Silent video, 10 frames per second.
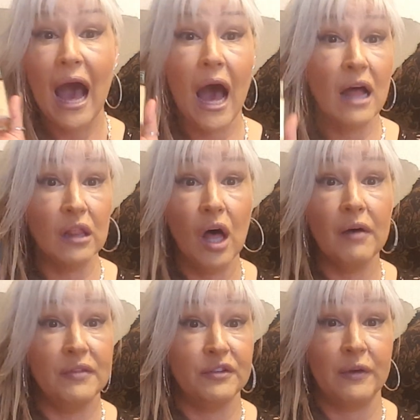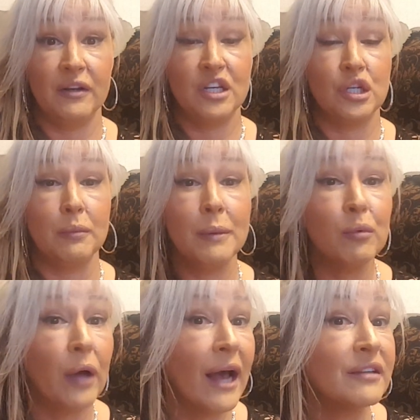I love this foundation, and
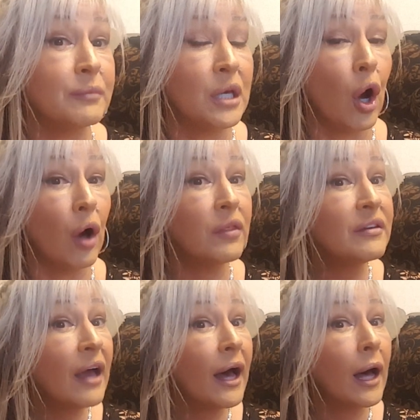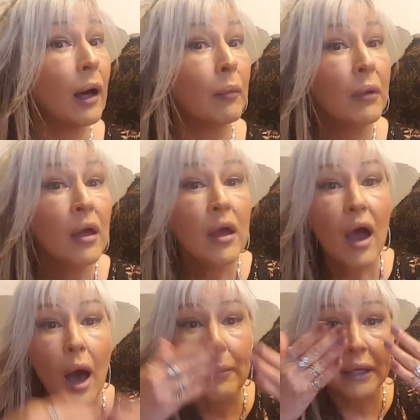people ask me all the time.
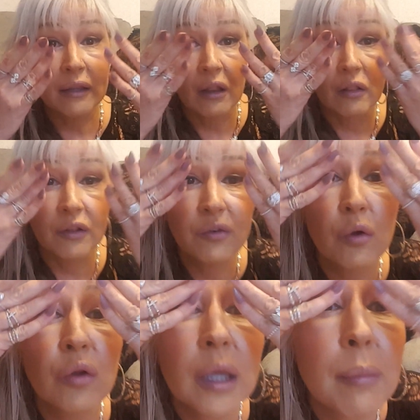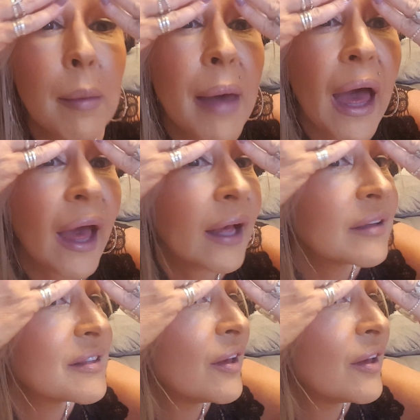I mean, let's don't look at my bags,